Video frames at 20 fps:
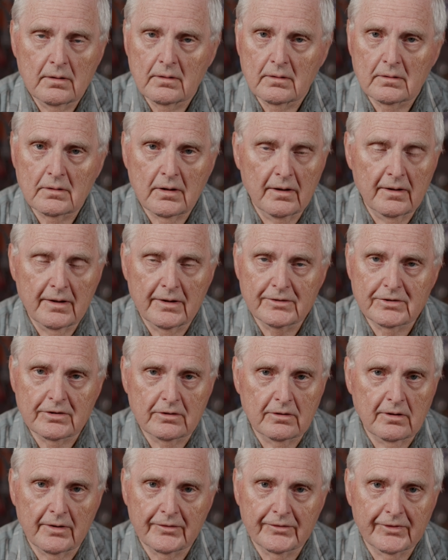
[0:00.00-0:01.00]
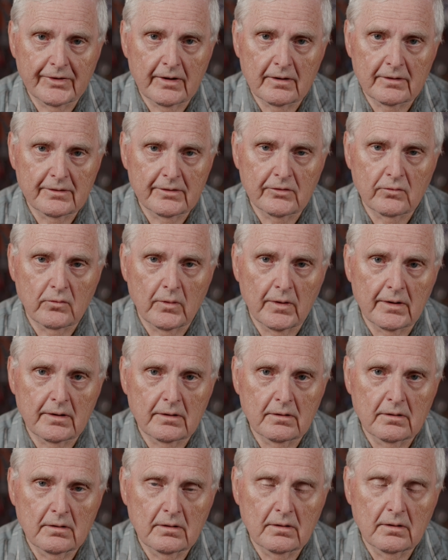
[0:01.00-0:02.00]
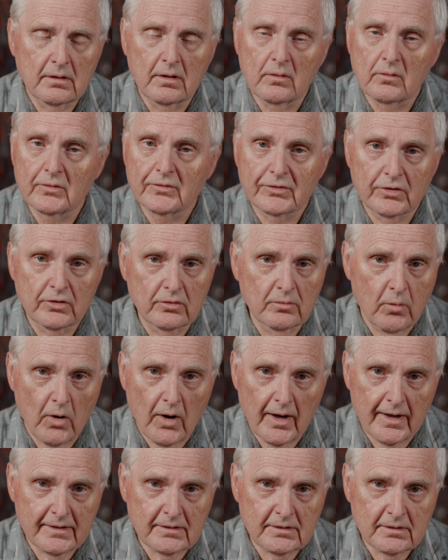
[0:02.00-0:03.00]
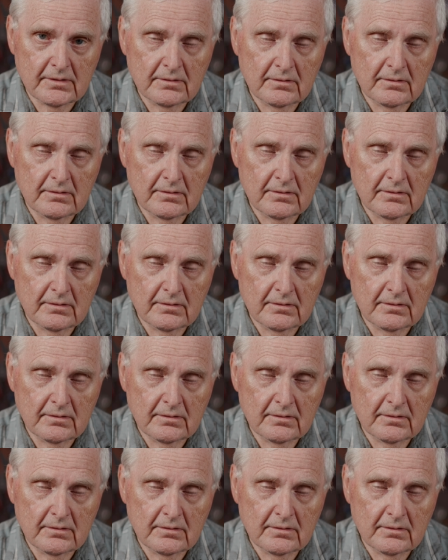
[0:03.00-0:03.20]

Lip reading: clarinet should not sound this way. It was too bright,